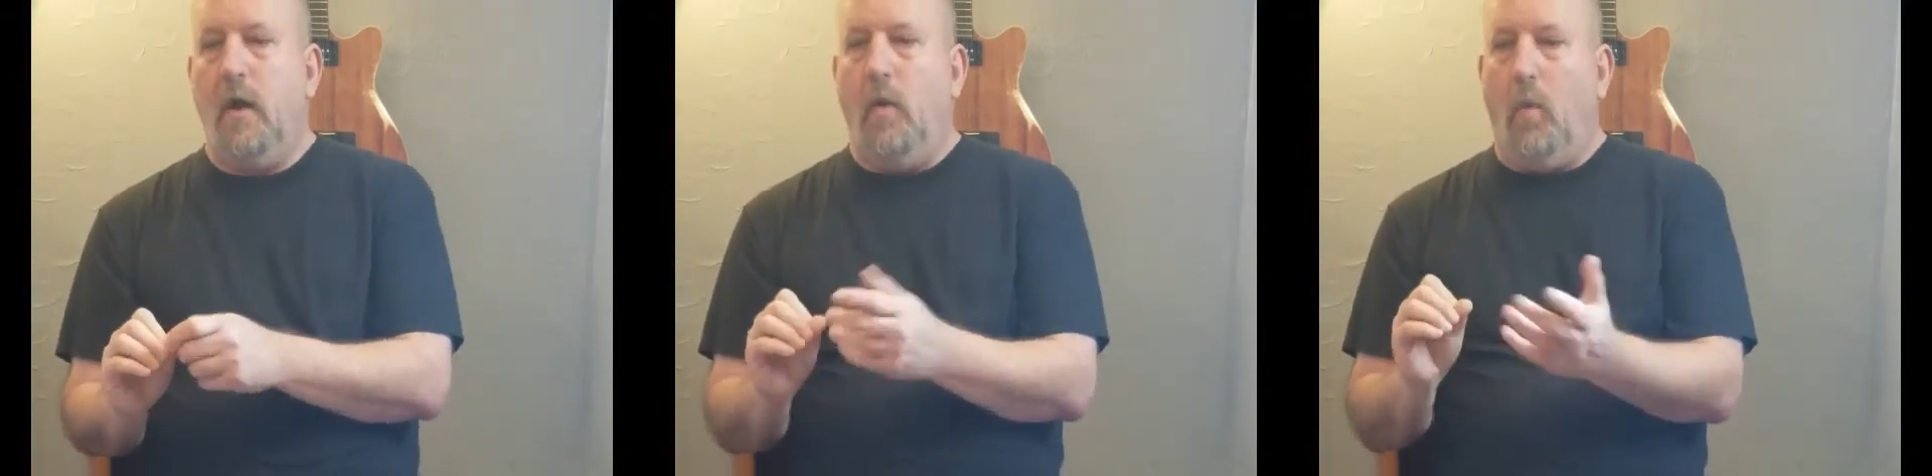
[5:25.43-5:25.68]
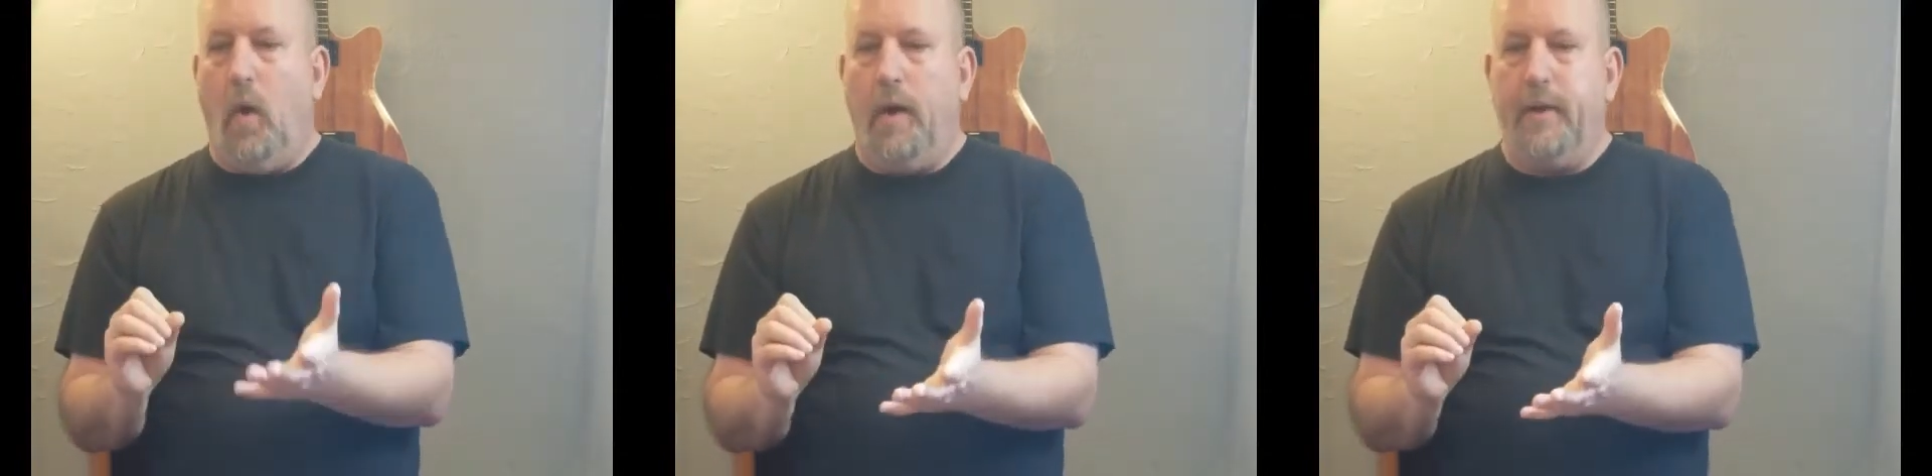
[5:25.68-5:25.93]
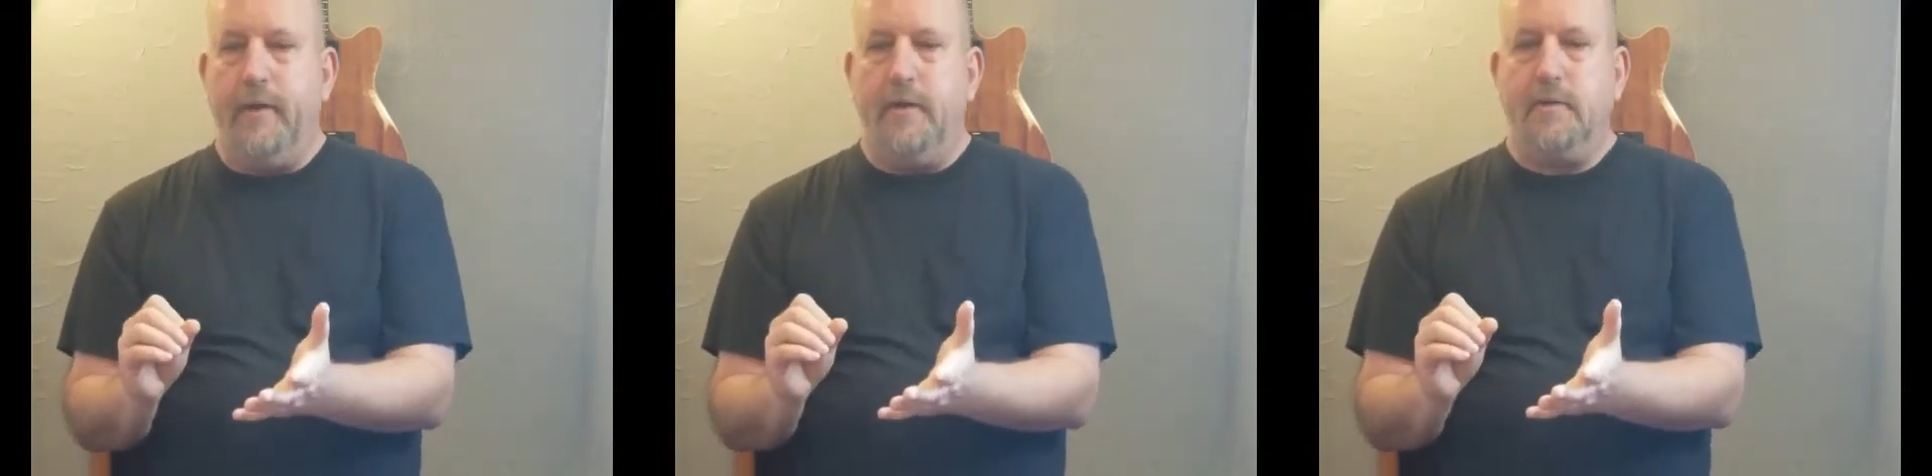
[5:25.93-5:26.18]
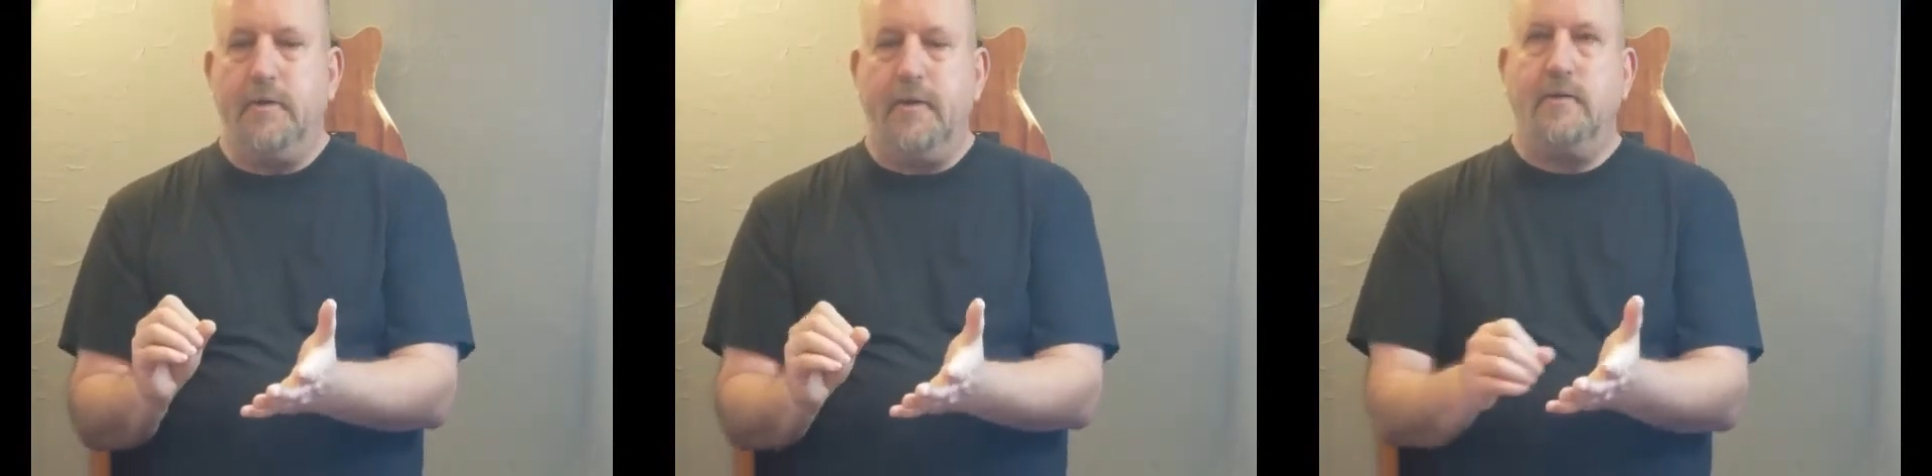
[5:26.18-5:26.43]
One
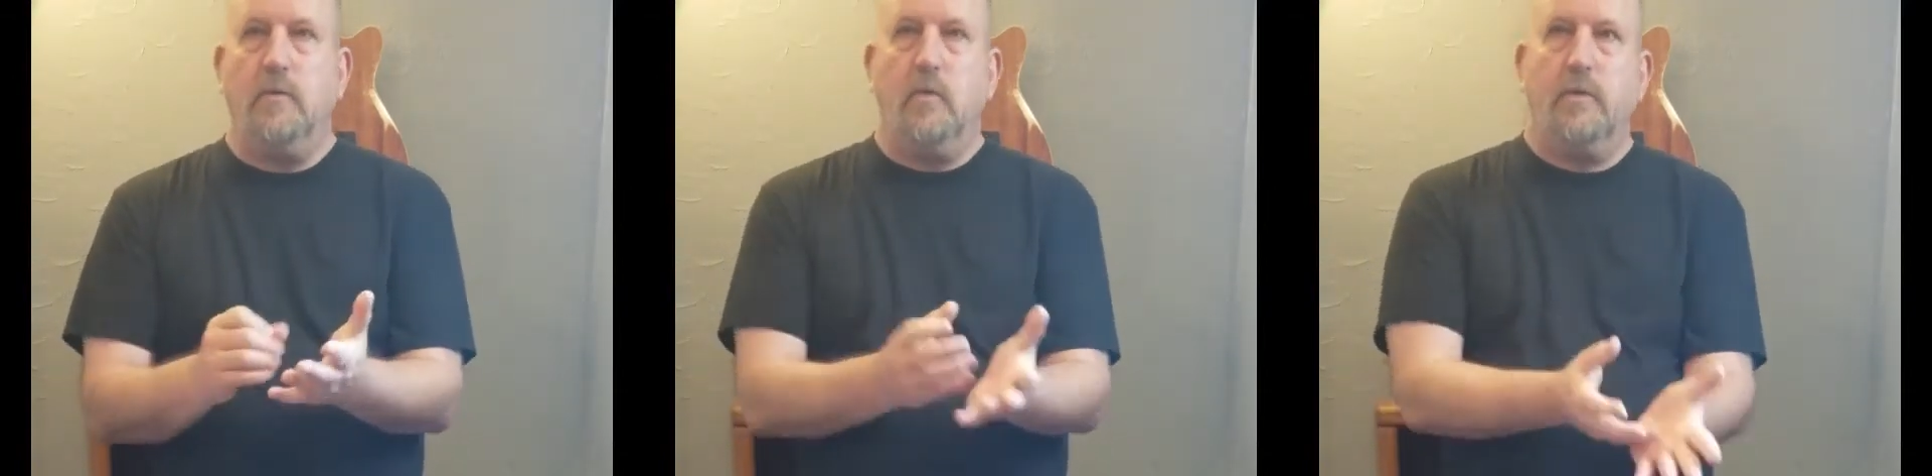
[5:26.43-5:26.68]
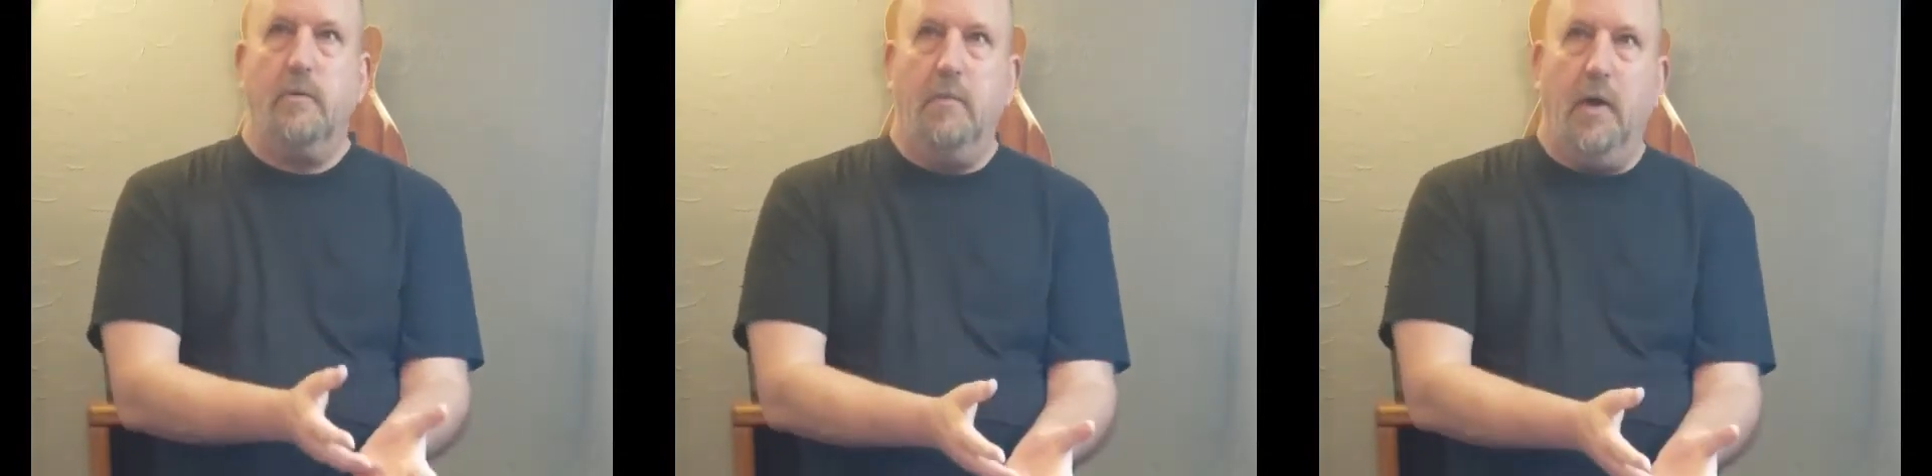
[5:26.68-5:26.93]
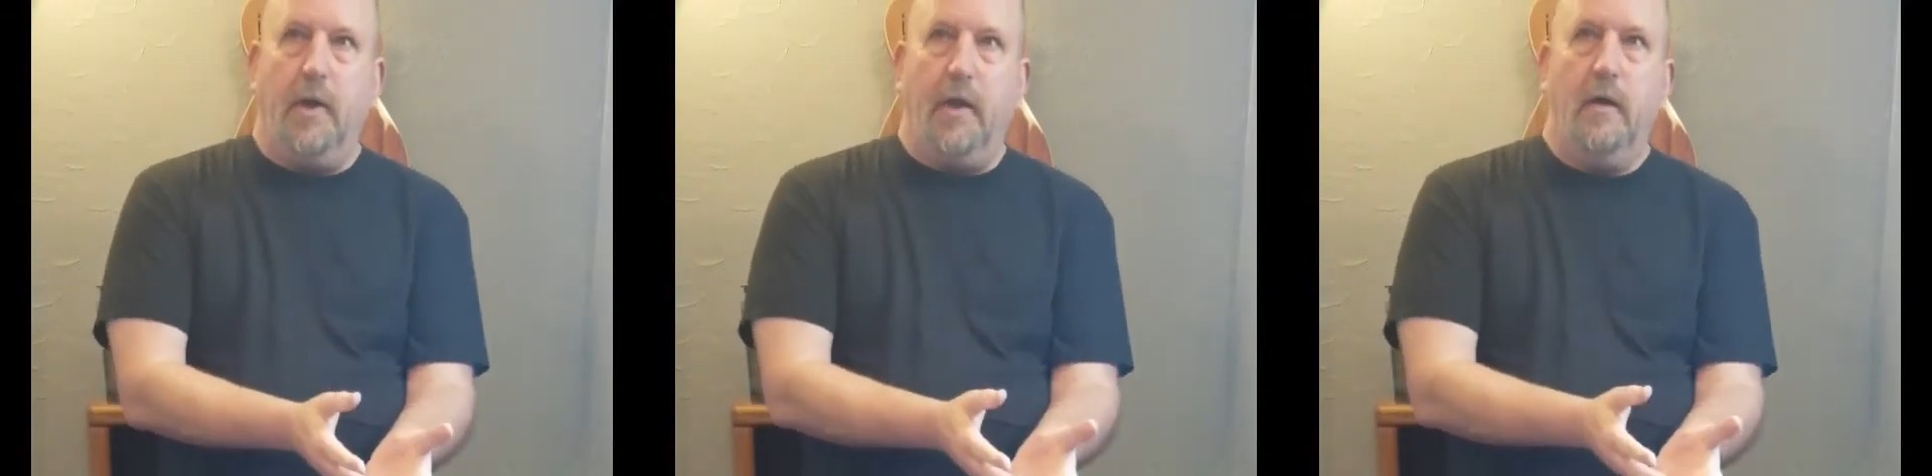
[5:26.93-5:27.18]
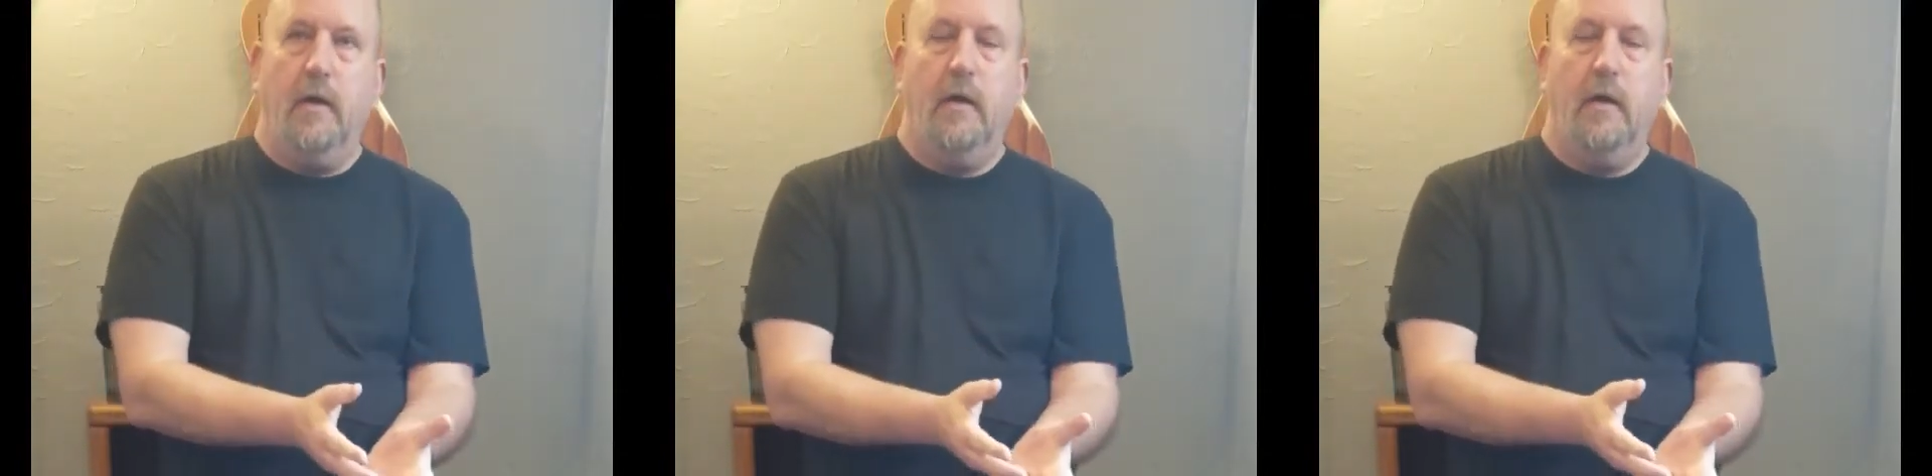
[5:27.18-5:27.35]
is it worth the money?